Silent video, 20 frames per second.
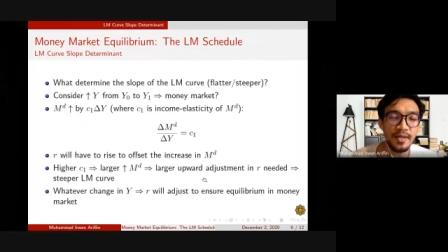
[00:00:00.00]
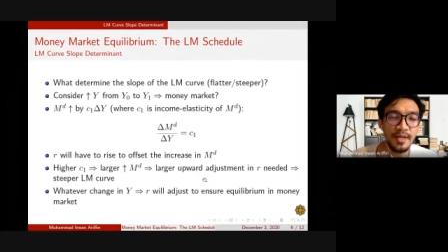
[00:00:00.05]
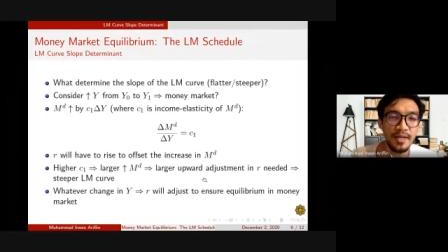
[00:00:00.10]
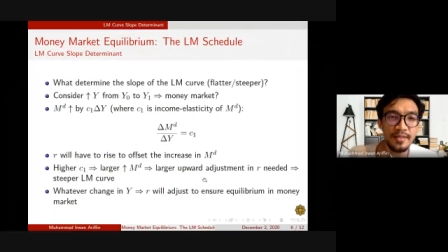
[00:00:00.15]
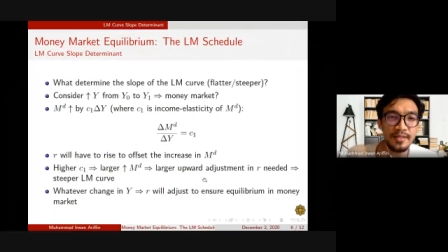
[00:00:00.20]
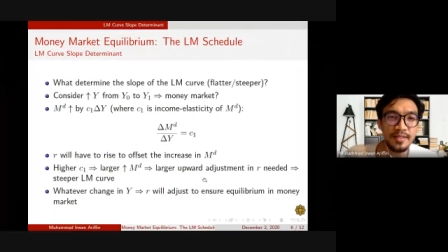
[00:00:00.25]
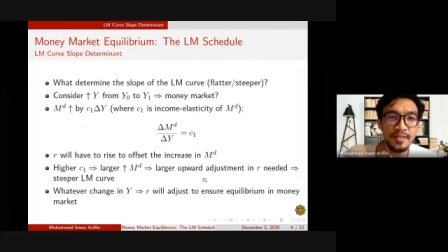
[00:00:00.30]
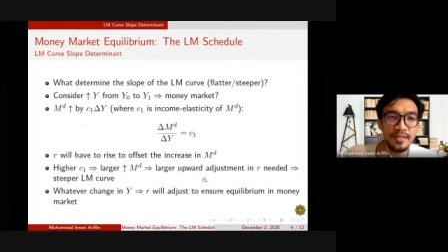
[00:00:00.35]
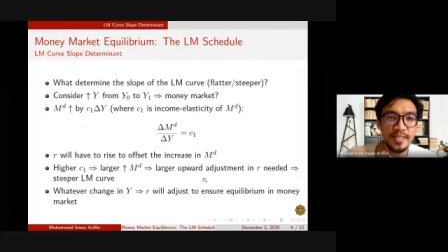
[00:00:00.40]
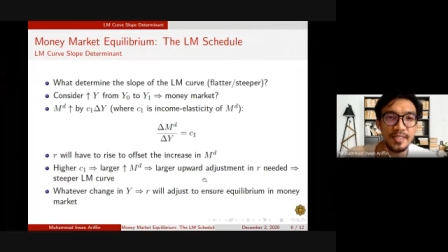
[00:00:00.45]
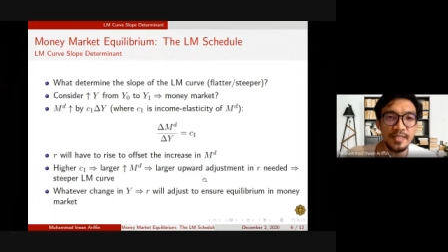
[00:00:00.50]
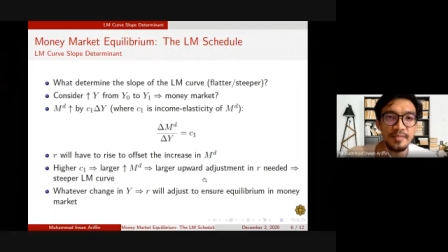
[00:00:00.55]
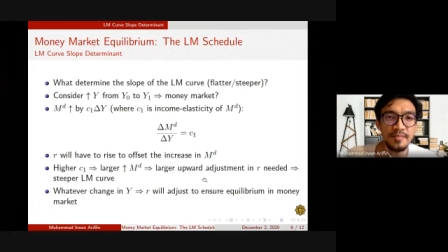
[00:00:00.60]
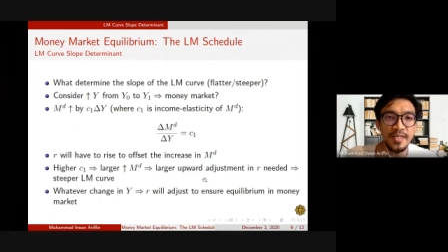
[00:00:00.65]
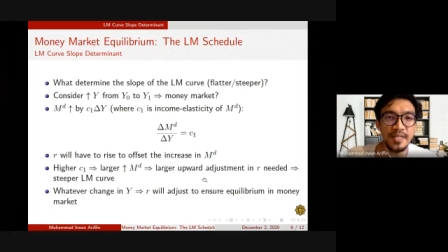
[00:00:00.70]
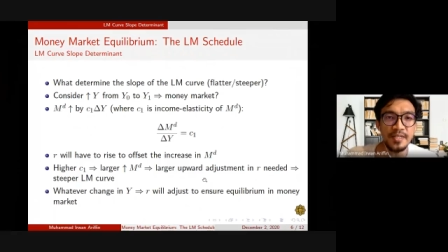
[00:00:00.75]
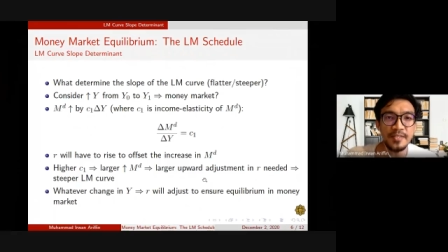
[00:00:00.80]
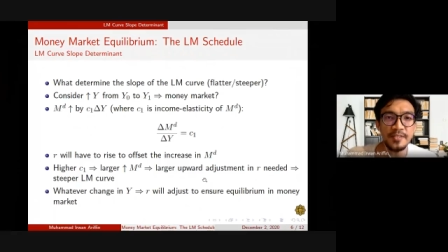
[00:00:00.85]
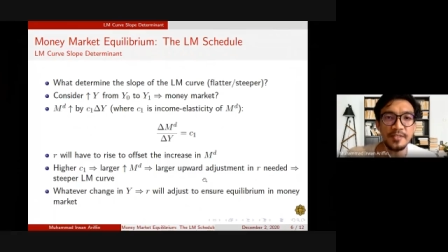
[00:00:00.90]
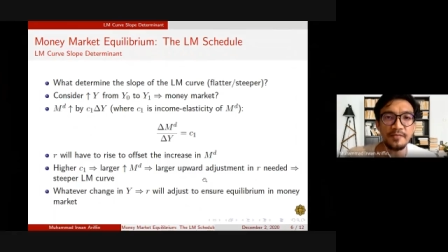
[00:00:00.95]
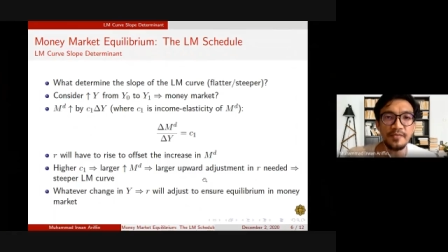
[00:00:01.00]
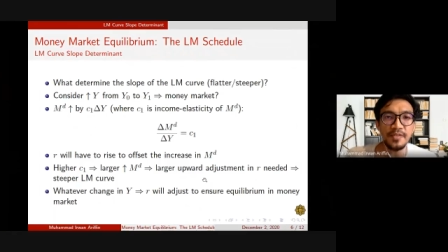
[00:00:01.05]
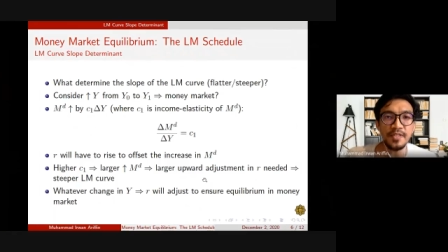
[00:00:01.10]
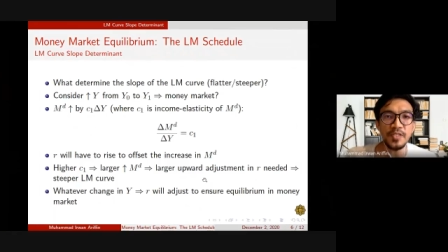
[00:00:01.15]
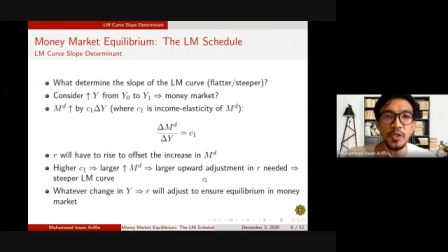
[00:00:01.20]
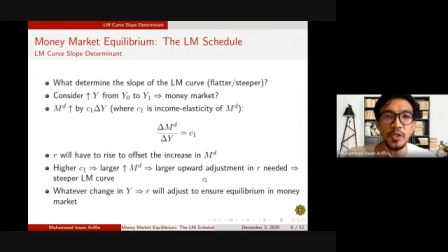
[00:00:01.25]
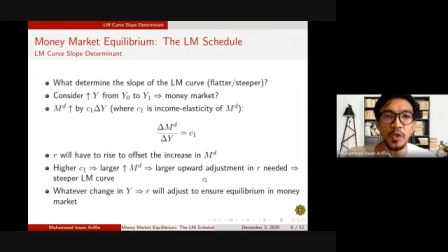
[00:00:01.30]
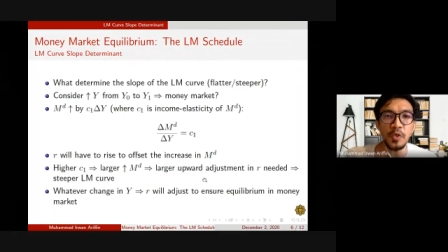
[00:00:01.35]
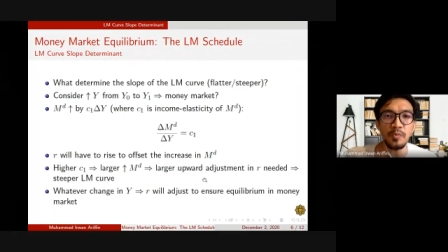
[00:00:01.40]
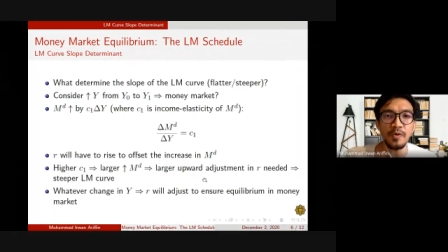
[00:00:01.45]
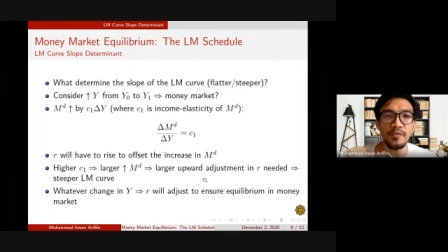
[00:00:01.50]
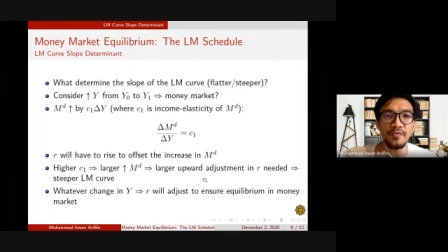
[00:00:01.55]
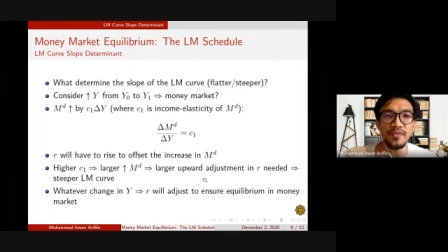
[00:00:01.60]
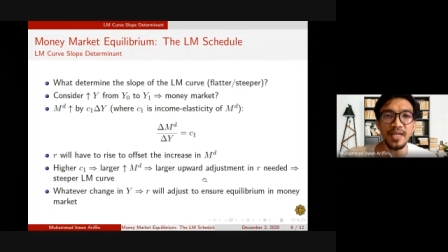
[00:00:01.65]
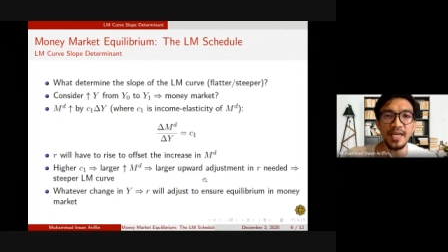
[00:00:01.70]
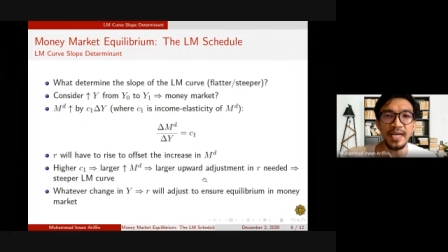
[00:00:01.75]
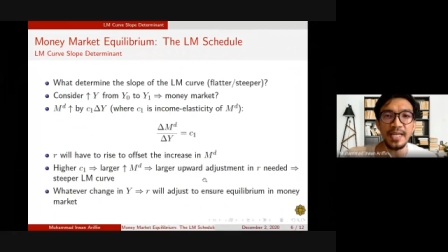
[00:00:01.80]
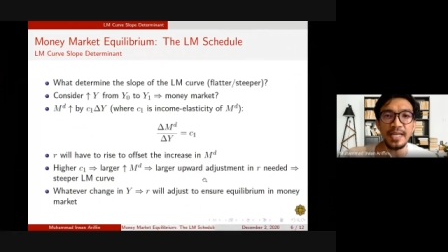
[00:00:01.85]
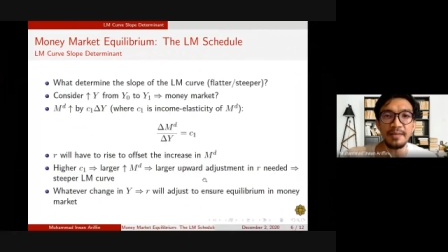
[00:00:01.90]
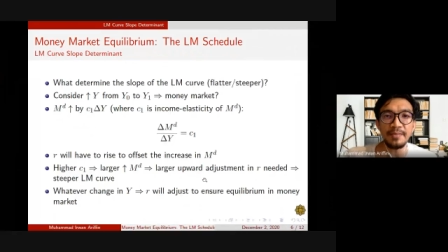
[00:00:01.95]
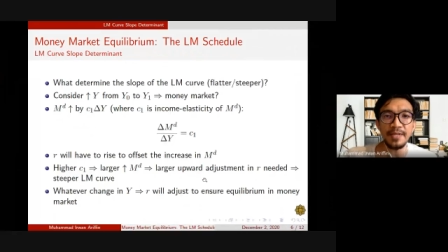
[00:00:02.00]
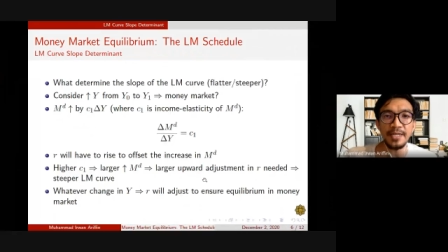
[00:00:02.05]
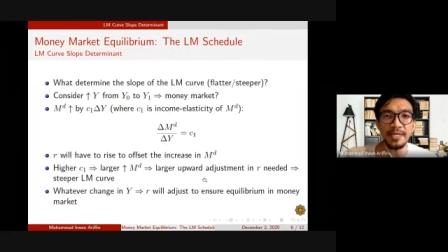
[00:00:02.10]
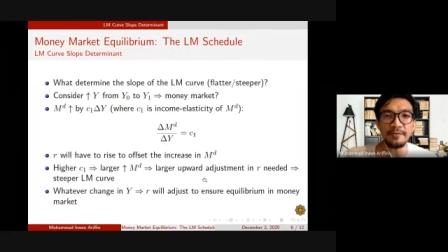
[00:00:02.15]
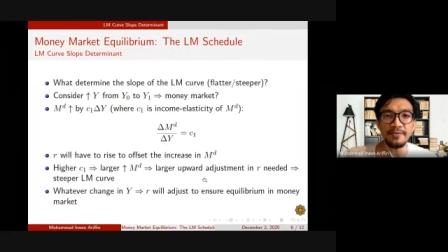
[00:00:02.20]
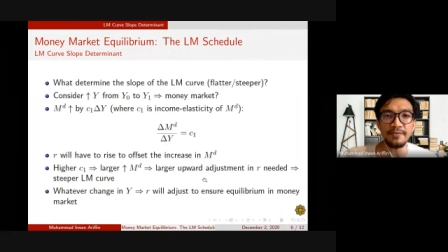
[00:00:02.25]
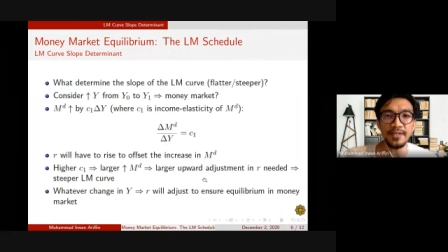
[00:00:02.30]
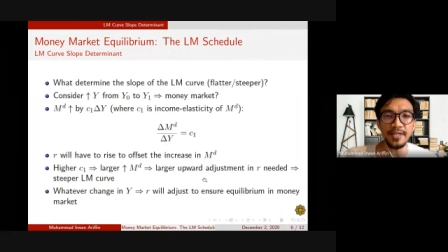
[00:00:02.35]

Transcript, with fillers: at the determinants of the slope of the LM curve.